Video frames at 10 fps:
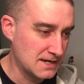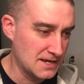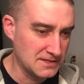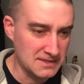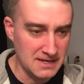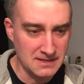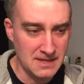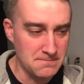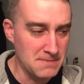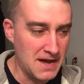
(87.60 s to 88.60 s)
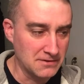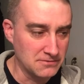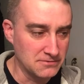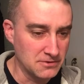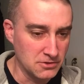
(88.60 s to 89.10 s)
I think they
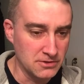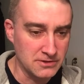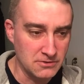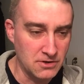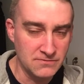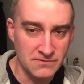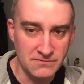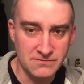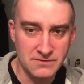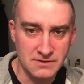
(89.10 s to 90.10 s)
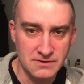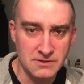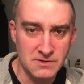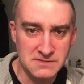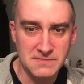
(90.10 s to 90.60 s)
modeled the look off of the
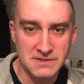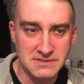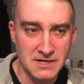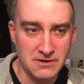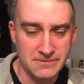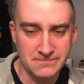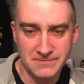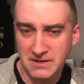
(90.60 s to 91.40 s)
U.S. military.